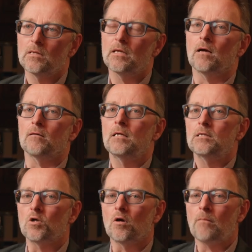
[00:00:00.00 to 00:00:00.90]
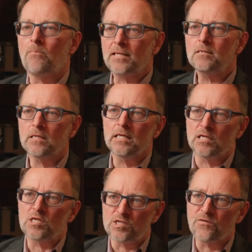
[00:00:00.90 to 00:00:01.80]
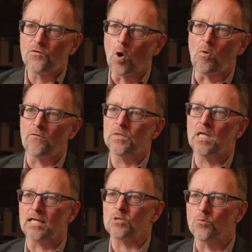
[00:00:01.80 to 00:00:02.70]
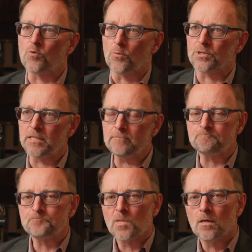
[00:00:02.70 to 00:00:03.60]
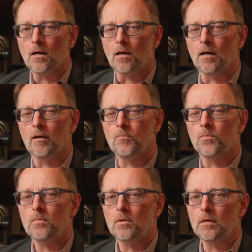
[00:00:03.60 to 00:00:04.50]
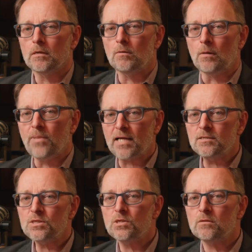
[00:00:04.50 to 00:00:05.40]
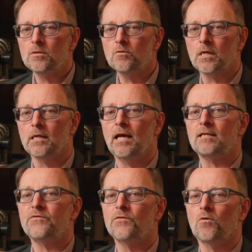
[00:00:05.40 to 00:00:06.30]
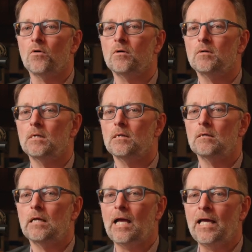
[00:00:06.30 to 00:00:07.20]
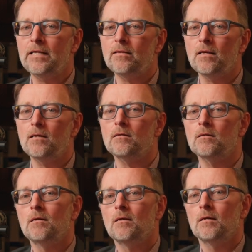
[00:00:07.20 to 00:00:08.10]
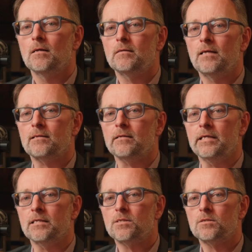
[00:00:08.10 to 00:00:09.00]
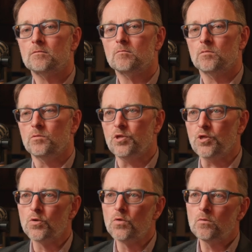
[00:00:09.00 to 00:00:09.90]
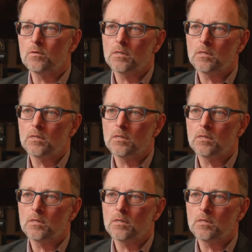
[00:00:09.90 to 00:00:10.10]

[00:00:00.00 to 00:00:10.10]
Yeah, so a patent is a form of intellectual property. Patents you can get for anything that is new,